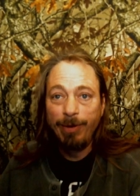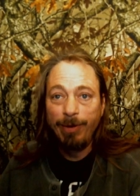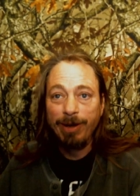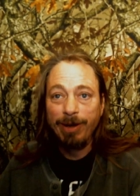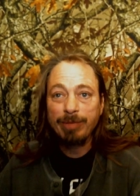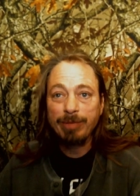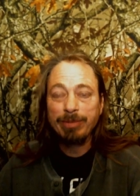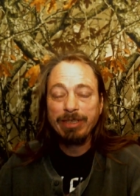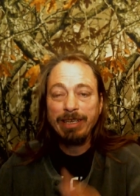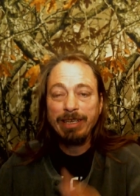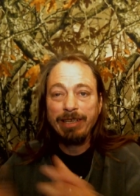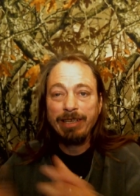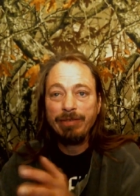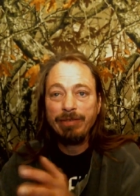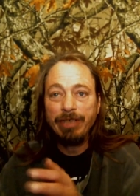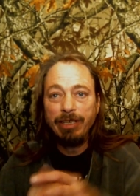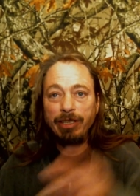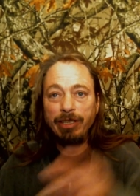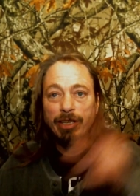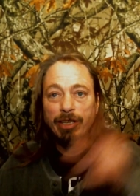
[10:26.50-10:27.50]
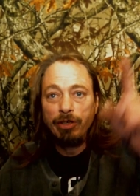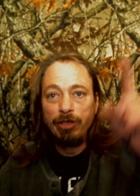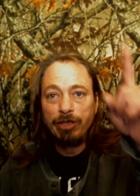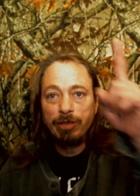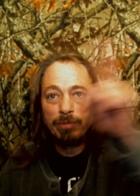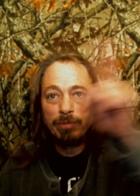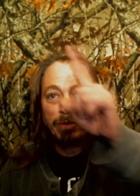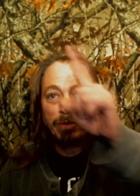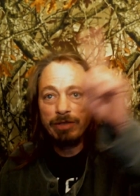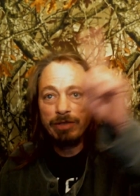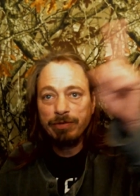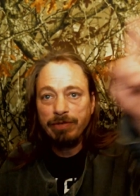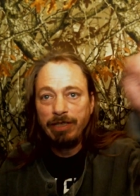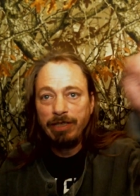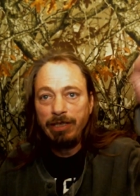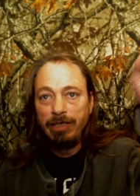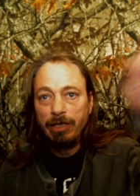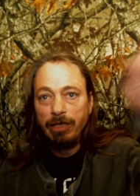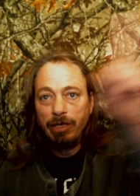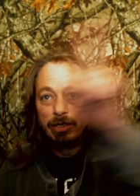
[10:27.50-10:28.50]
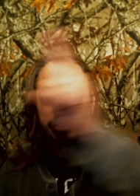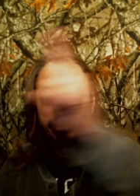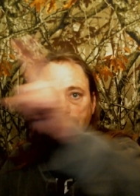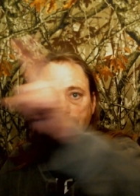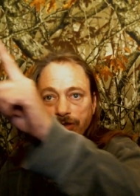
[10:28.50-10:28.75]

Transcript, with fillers: welcome to the end of the video. You can watch videos